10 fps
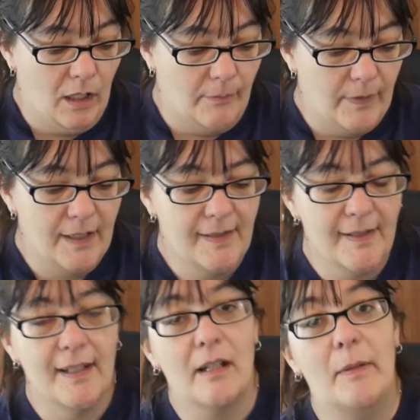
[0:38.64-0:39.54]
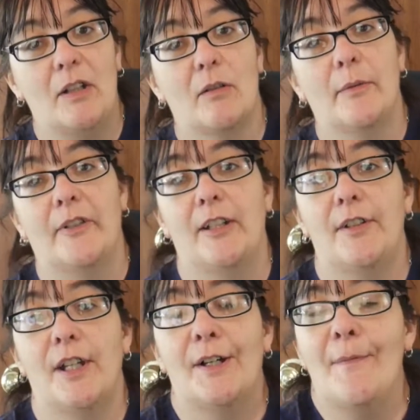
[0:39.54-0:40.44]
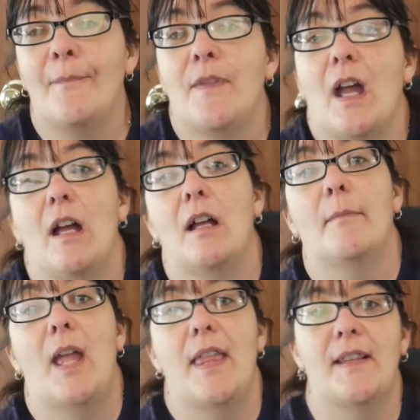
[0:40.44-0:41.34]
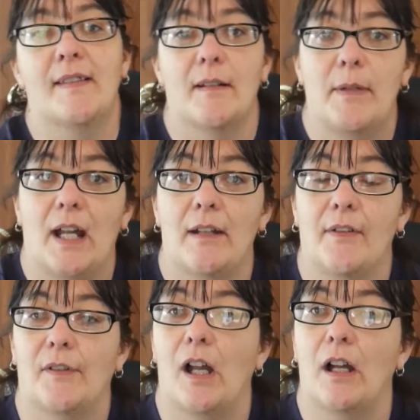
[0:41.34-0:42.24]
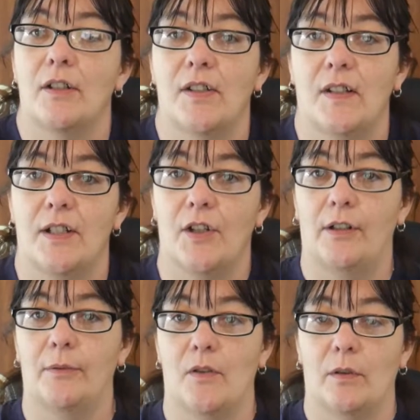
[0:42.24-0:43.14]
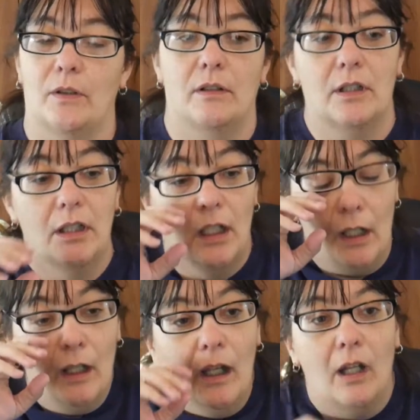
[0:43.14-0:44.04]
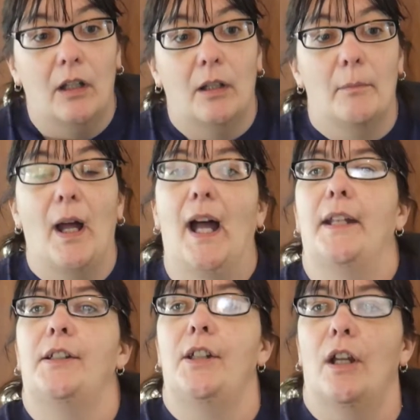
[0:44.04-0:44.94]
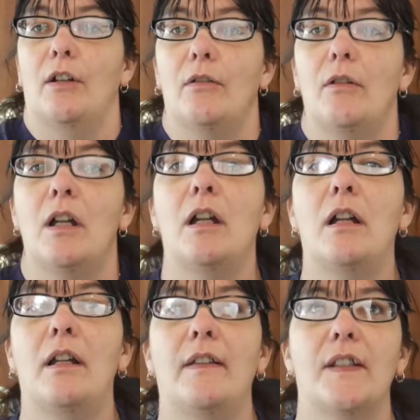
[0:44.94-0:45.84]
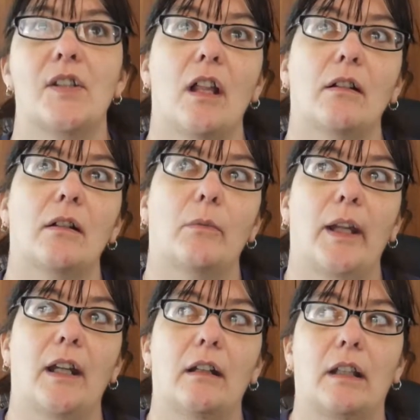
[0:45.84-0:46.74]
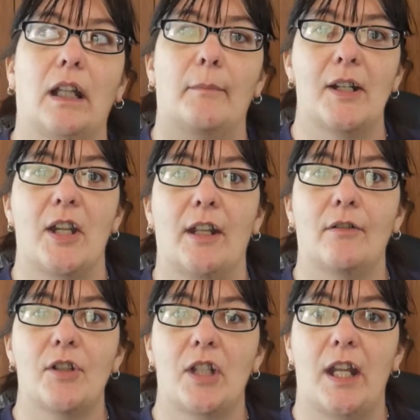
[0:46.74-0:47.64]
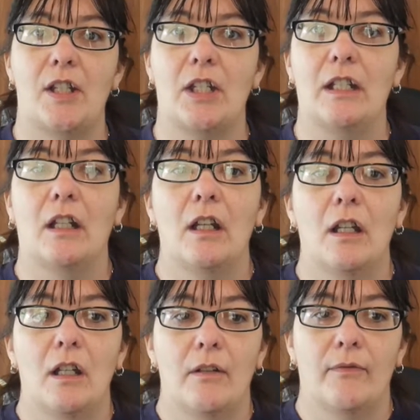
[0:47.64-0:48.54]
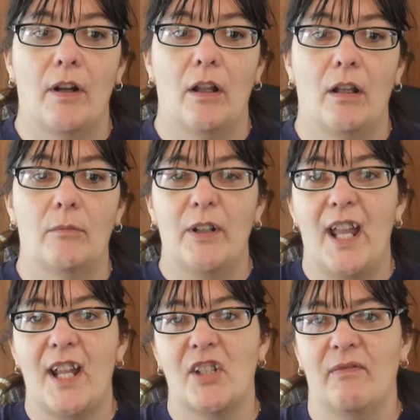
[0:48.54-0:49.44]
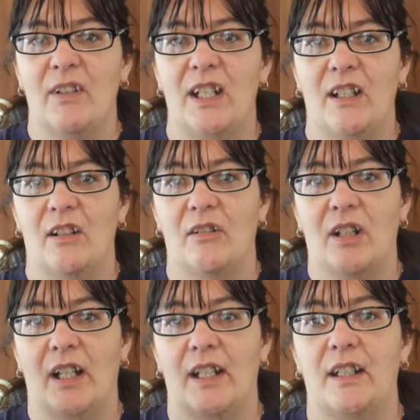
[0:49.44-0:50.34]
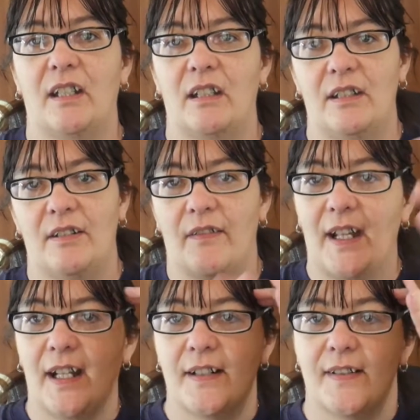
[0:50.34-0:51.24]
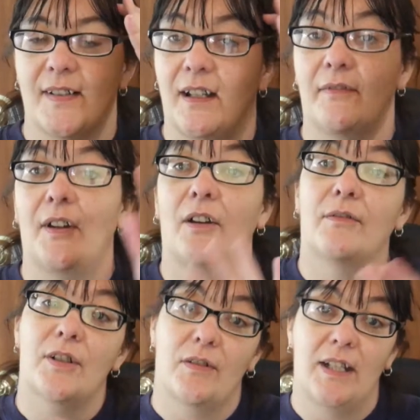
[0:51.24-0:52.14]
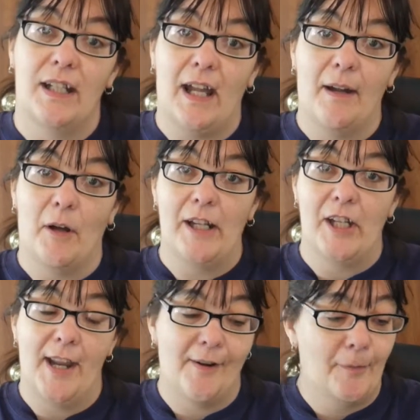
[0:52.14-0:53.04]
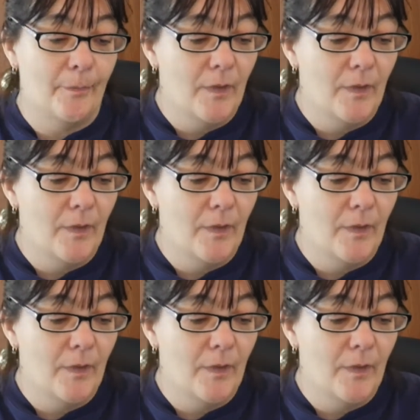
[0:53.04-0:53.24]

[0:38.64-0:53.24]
this isn't gonna be a normal video, y'all. This is gonna be kind of a vlog just to let y'all know what's going on. I know that y'all are aware that my channel is changing from reaction video, kinda, you know, that kind of stuff, over to a DIY channel.